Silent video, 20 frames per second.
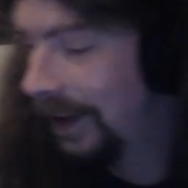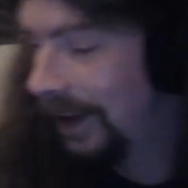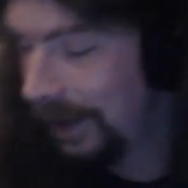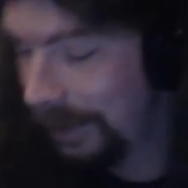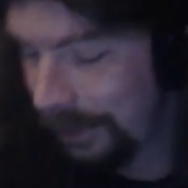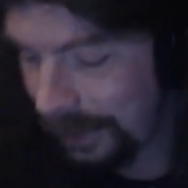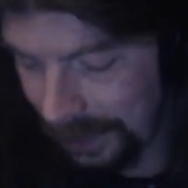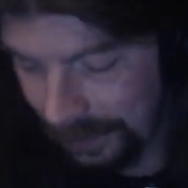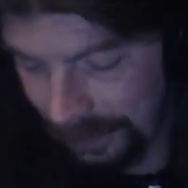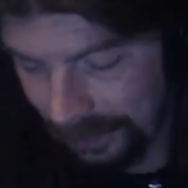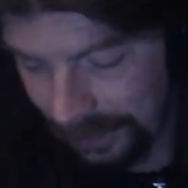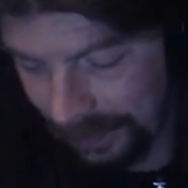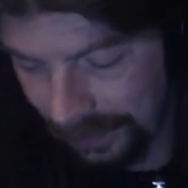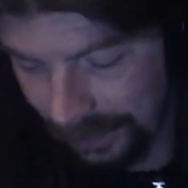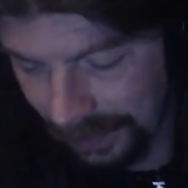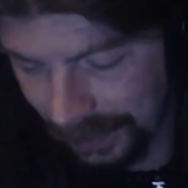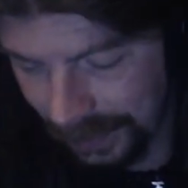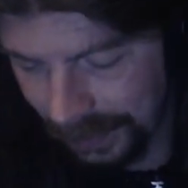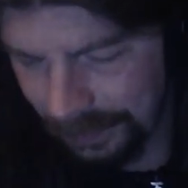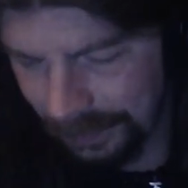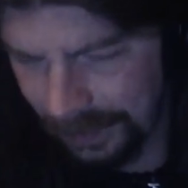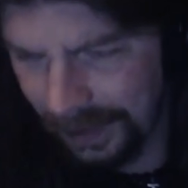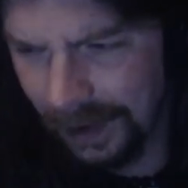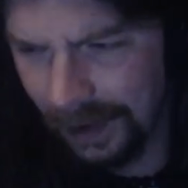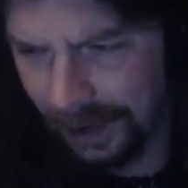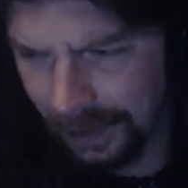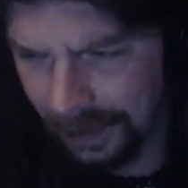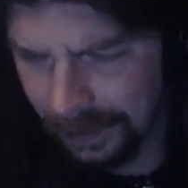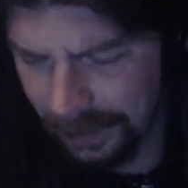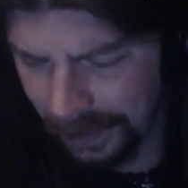I'm like,
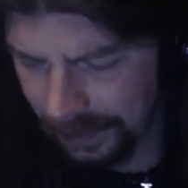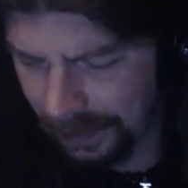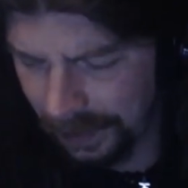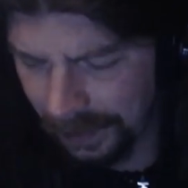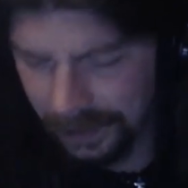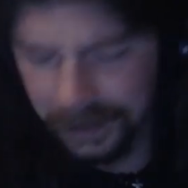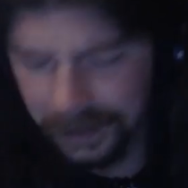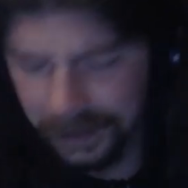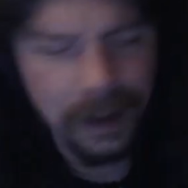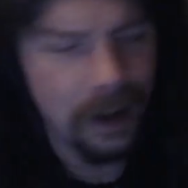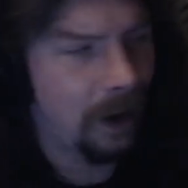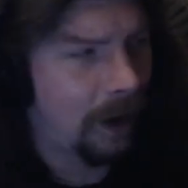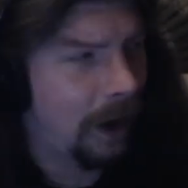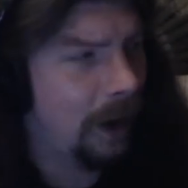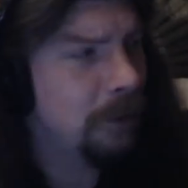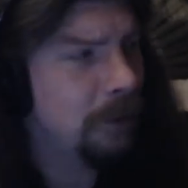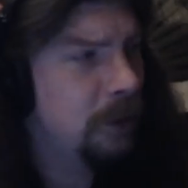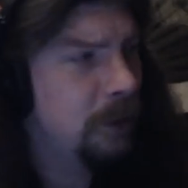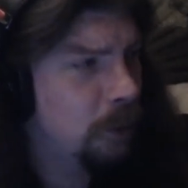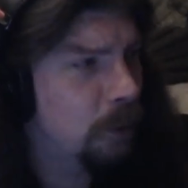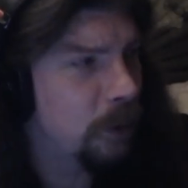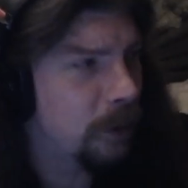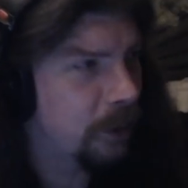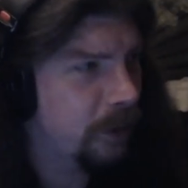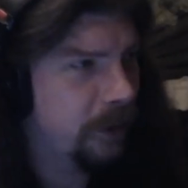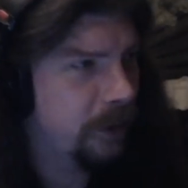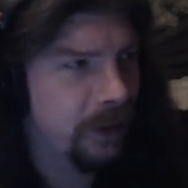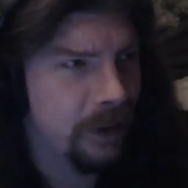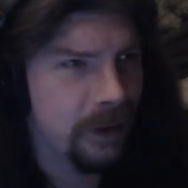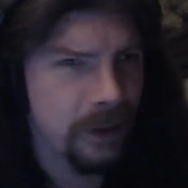yeah, I'll do all
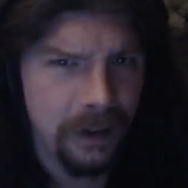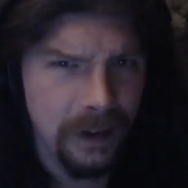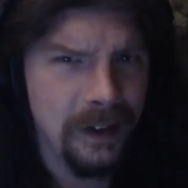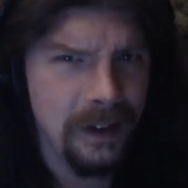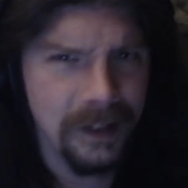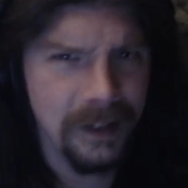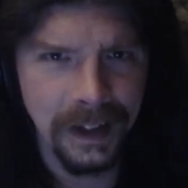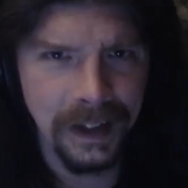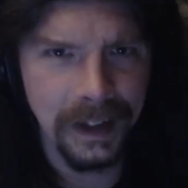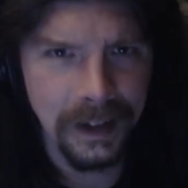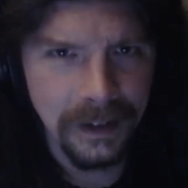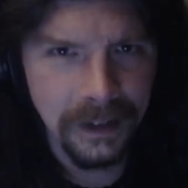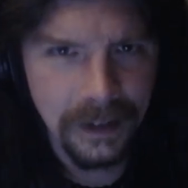of these things.